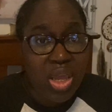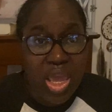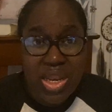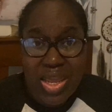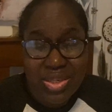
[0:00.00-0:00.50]

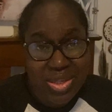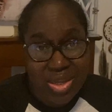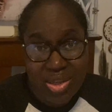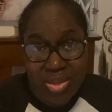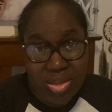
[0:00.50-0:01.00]
And that's
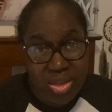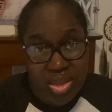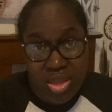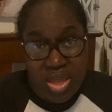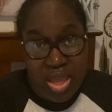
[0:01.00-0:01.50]
it.
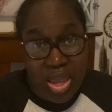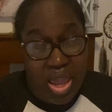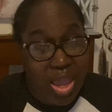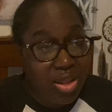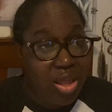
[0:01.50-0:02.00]

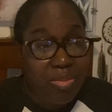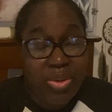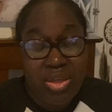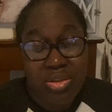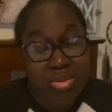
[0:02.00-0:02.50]
And I
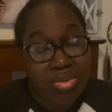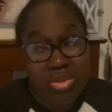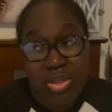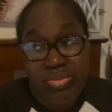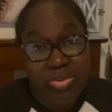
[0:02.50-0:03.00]
mean,
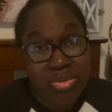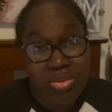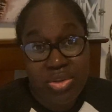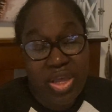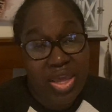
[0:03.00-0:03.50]
even
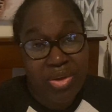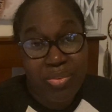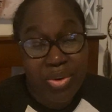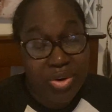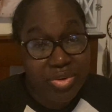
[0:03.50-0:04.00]
hanging
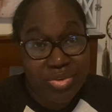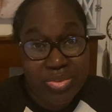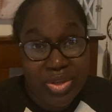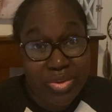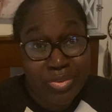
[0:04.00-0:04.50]
with her,
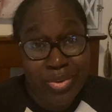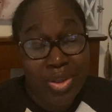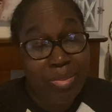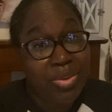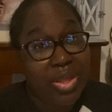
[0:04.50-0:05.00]
sometimes we
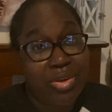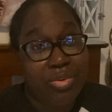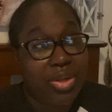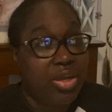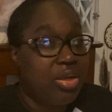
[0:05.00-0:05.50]
gotta be like,
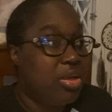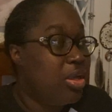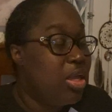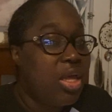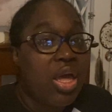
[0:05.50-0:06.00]
okay,
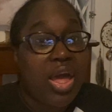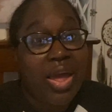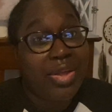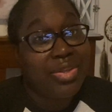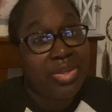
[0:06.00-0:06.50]

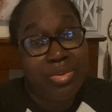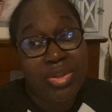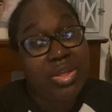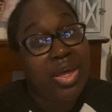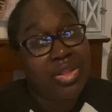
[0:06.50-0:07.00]

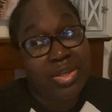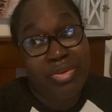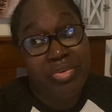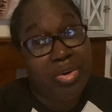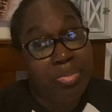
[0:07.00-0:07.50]
got to
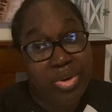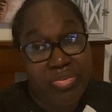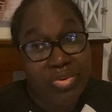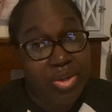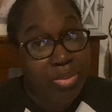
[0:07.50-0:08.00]
give her a break
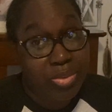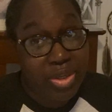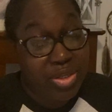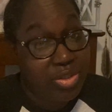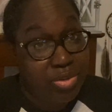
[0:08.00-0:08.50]
for a couple
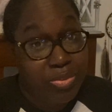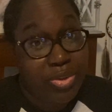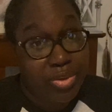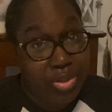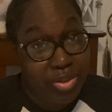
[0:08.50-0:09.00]
days because we're
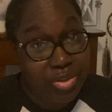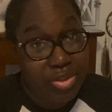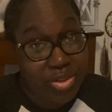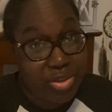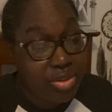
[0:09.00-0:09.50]
gonna kill each
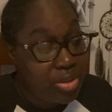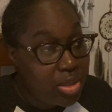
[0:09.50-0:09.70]
other.